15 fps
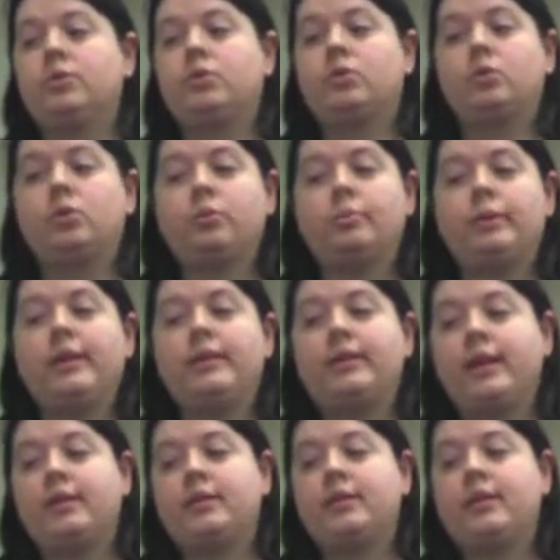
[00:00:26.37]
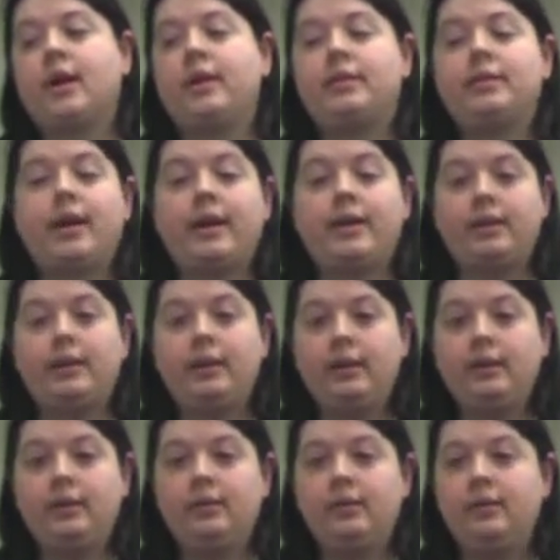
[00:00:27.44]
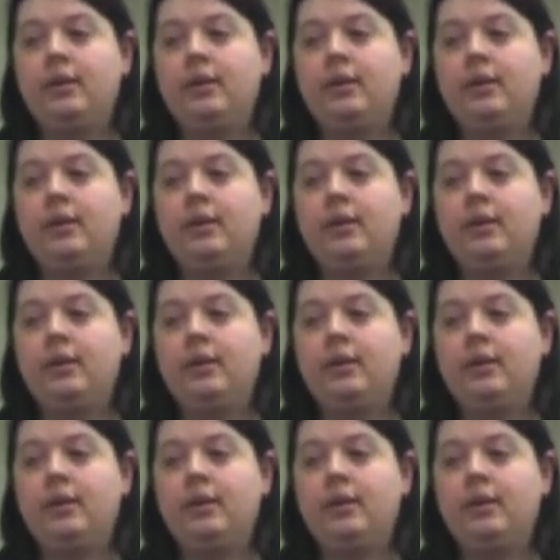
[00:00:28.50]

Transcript: So you're being tested on technique,